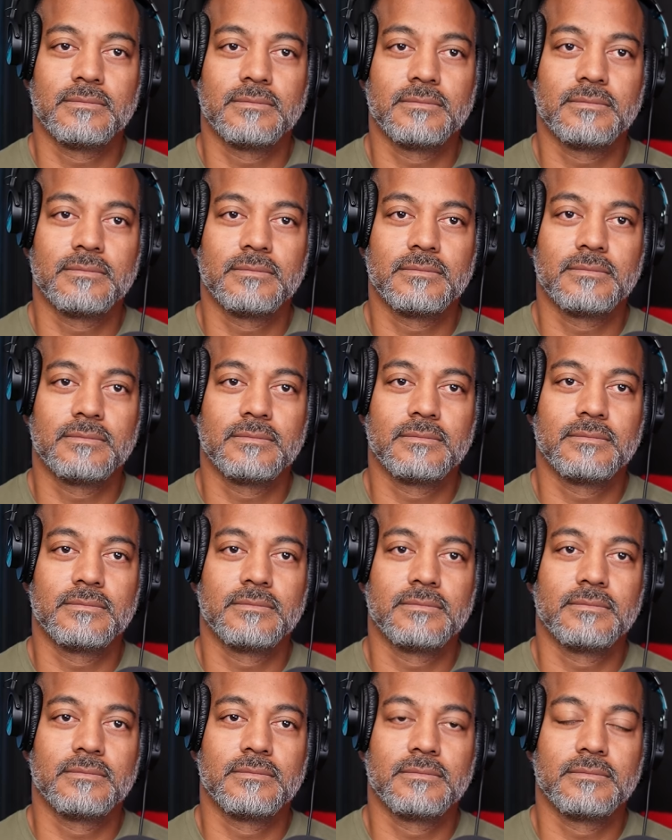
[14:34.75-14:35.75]

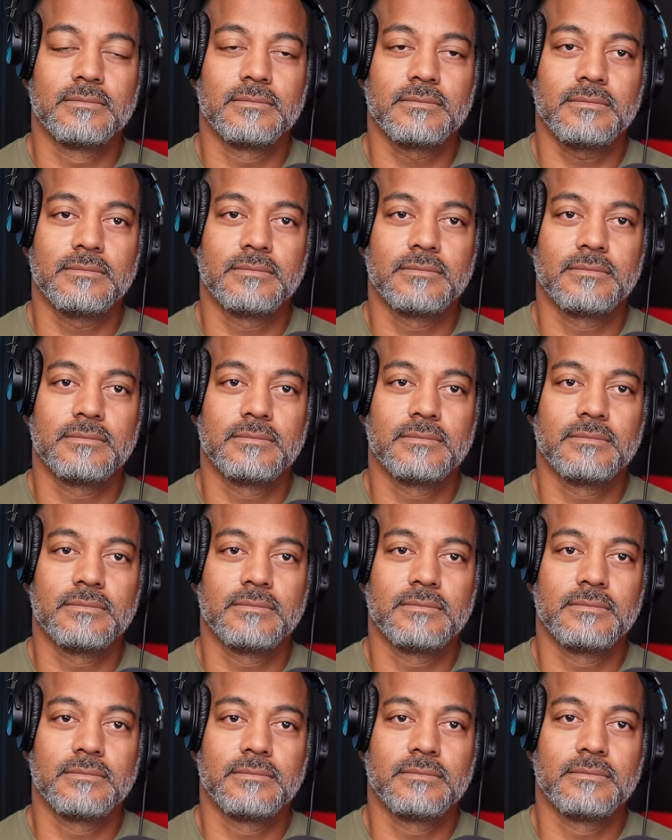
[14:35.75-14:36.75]

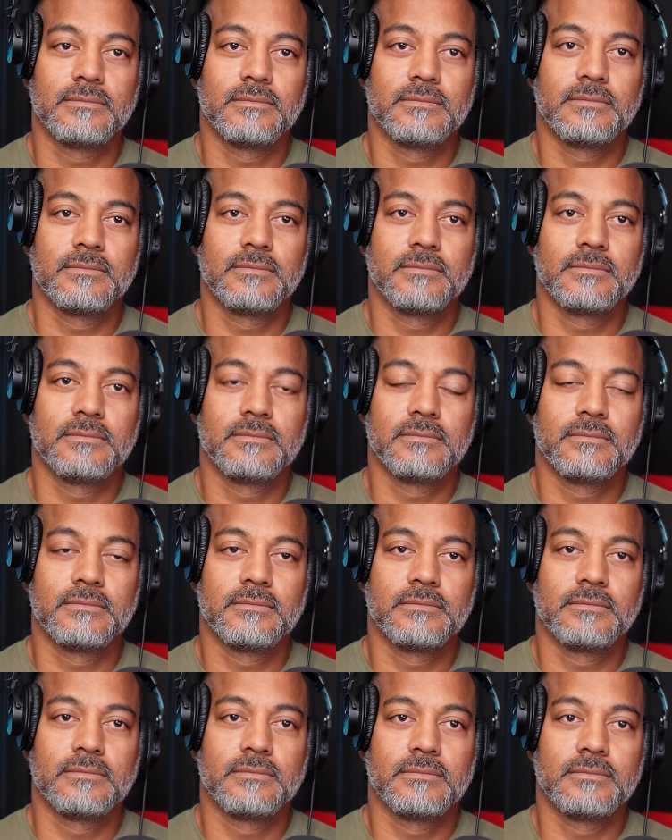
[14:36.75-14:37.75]

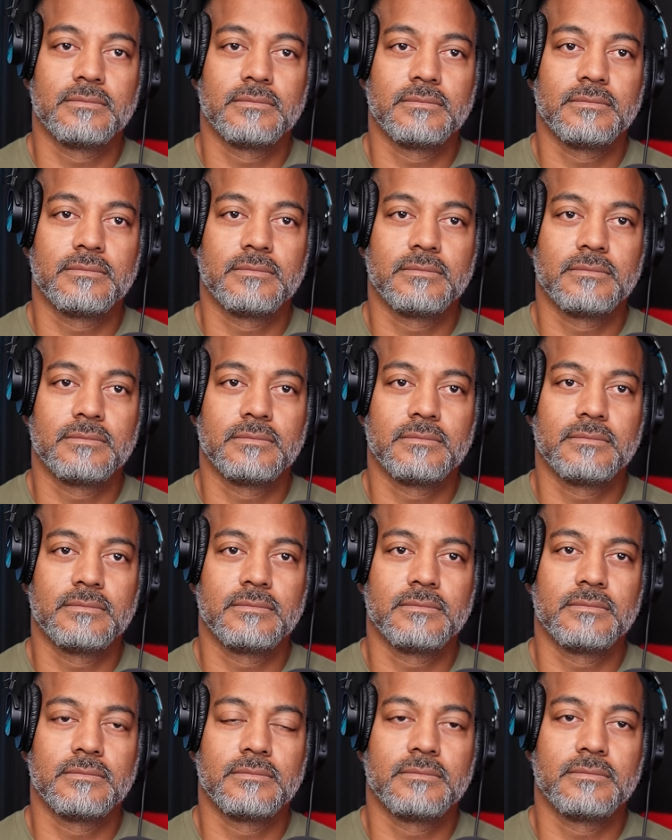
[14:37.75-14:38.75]

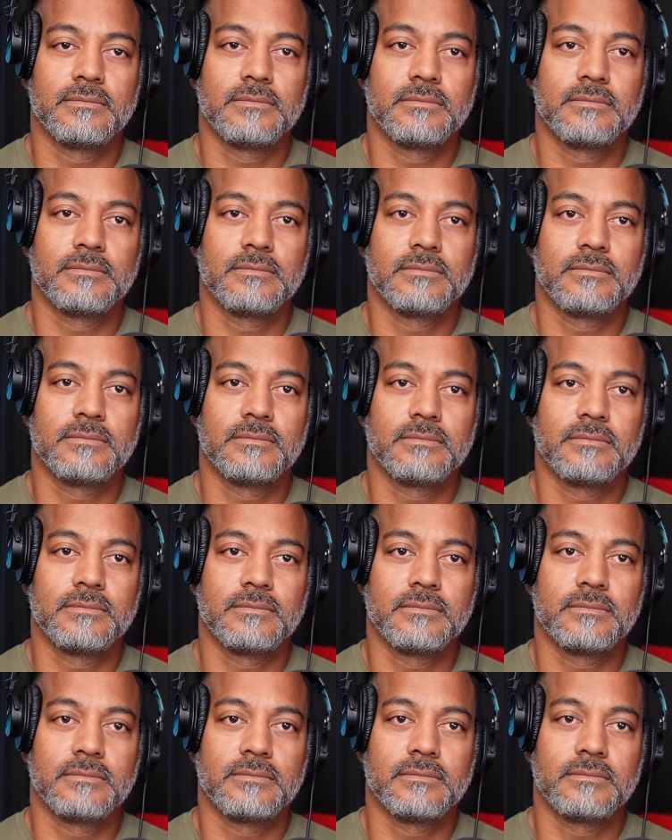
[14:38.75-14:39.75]

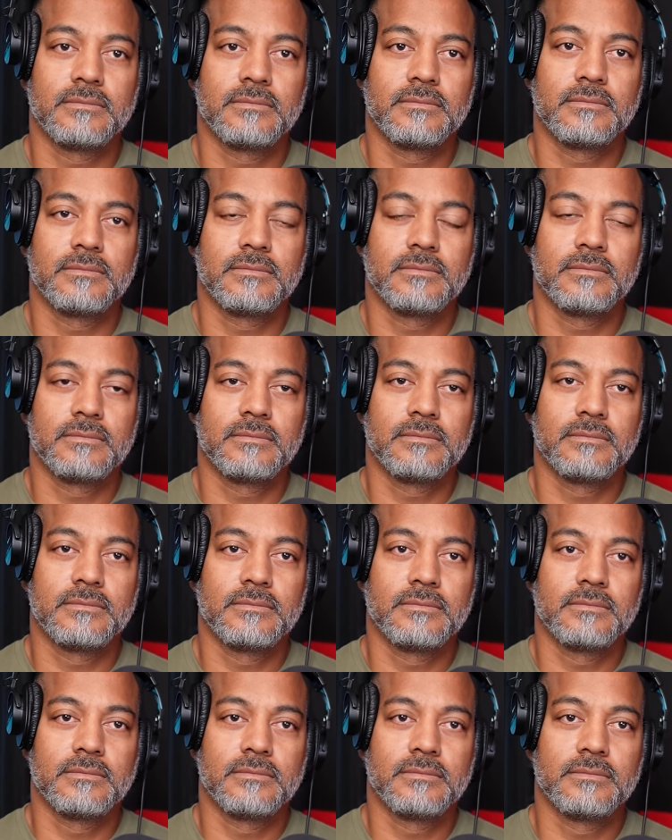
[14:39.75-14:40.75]

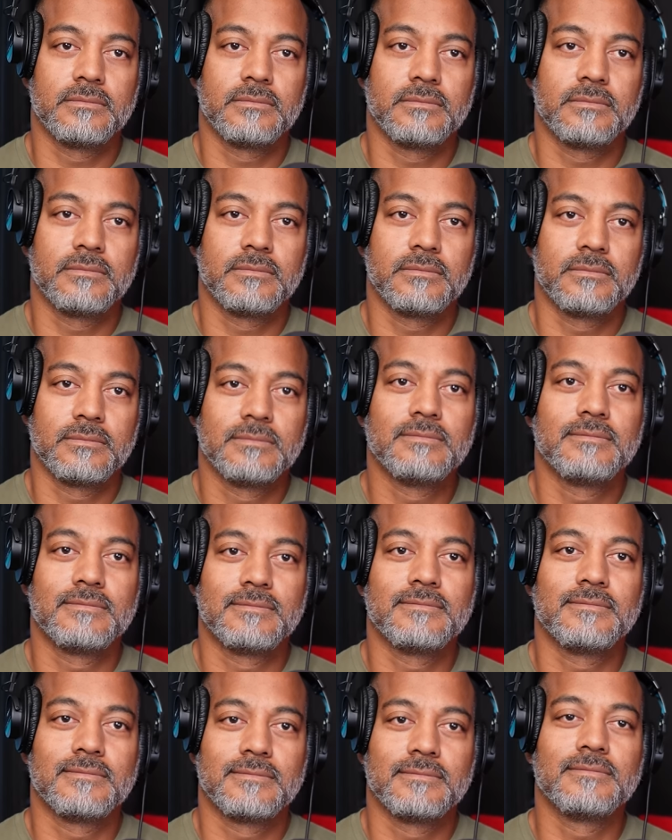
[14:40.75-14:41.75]

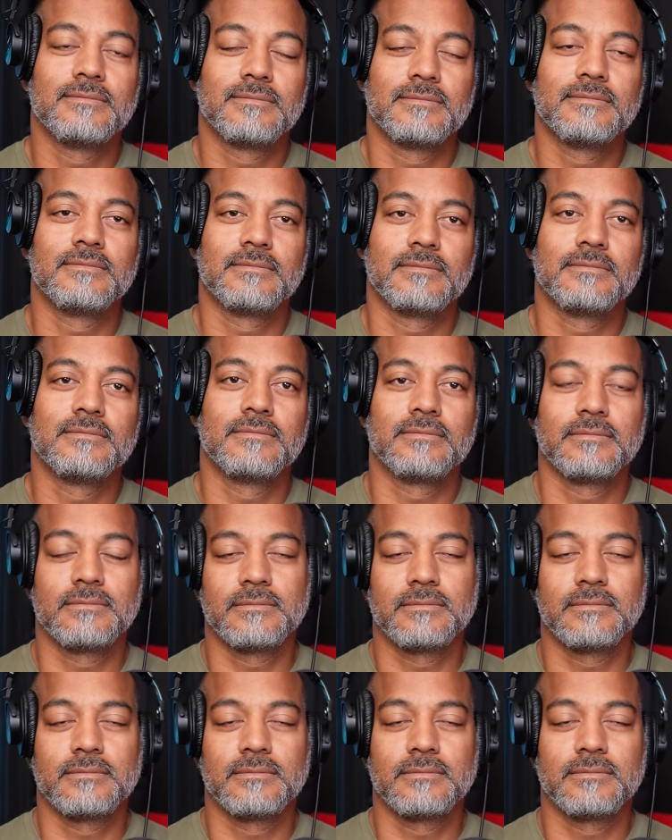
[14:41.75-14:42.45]
The person shown says nothing.